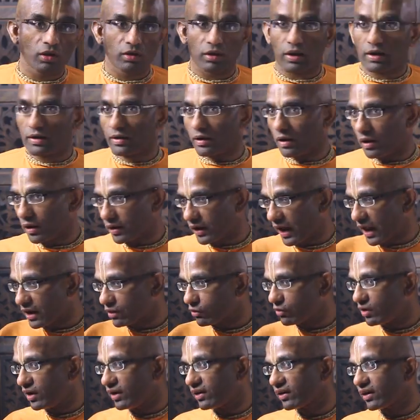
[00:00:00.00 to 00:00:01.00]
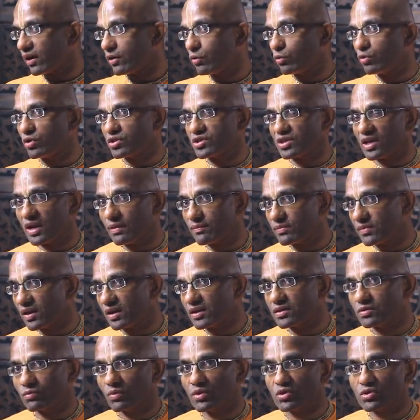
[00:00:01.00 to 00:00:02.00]
That a calculator can do the same
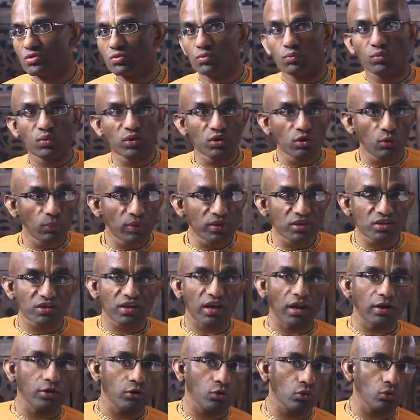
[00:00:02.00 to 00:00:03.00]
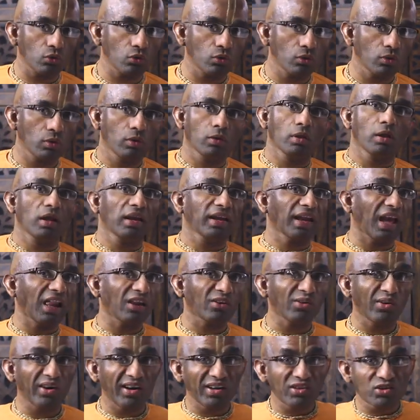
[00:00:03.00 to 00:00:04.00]
things which we humans can do.
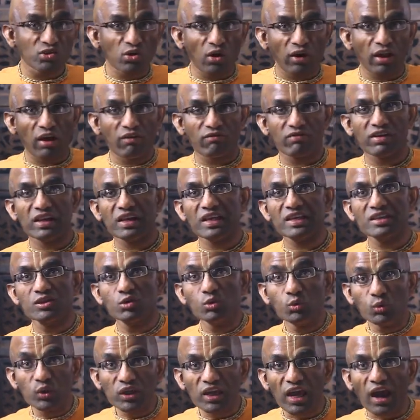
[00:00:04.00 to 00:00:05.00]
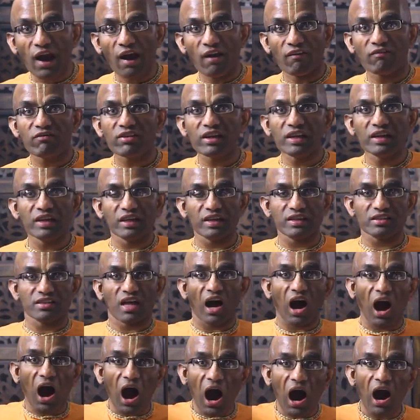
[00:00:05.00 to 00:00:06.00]
Calculator does not have feelings, we have feelings.
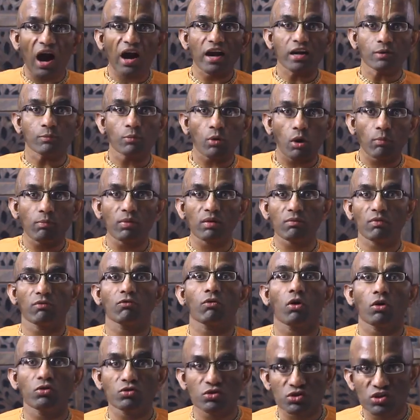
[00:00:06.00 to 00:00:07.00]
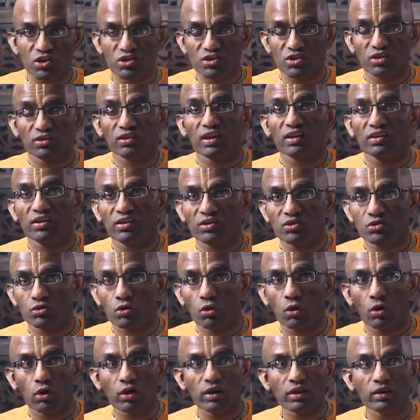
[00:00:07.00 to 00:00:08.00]
The hard problem of consciousness, as it is
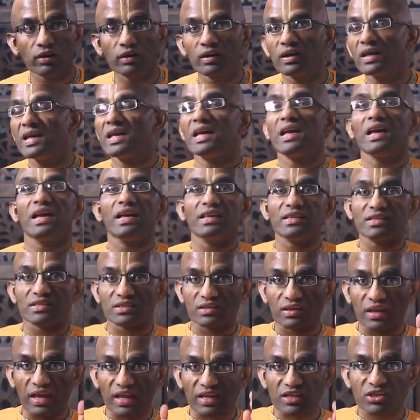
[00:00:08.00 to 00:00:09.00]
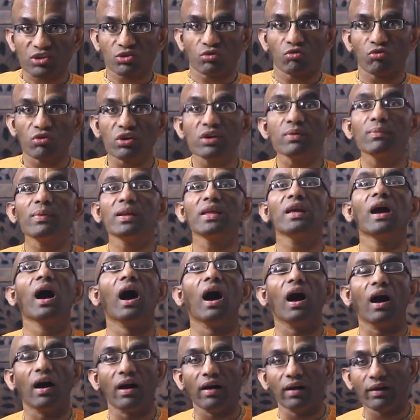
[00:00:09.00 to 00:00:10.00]
called, is extremely
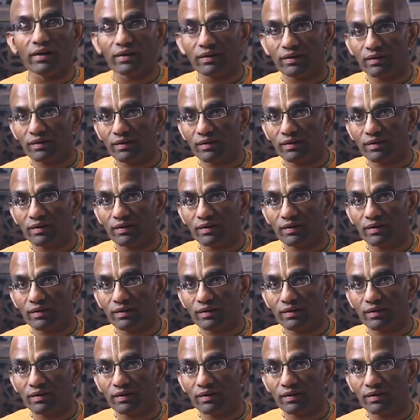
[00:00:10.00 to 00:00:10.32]
hard.